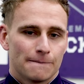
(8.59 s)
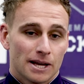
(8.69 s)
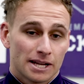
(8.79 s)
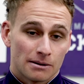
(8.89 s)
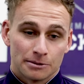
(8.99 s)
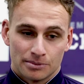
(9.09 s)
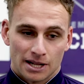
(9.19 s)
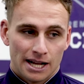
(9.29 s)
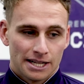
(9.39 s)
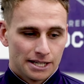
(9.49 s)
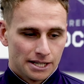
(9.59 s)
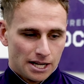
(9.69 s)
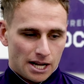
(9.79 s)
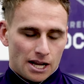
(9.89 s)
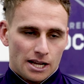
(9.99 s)
They come to play, and
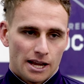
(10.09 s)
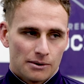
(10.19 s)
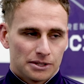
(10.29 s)
yeah,